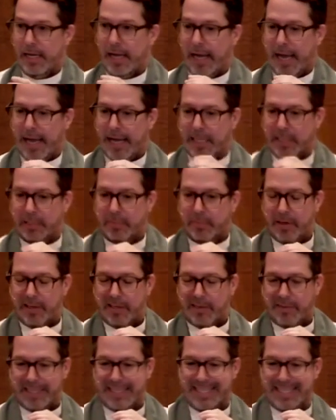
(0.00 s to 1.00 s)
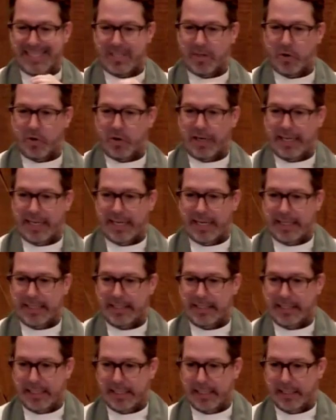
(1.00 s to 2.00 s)
And it's part of the
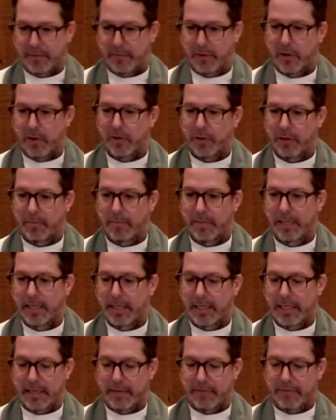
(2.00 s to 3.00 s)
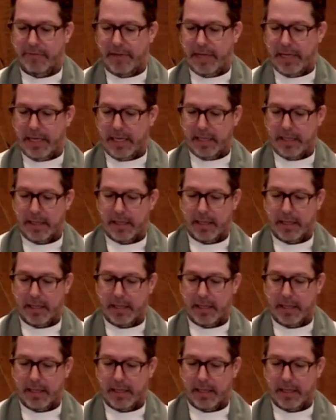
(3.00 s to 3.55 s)
disorienting vulnerability of faith,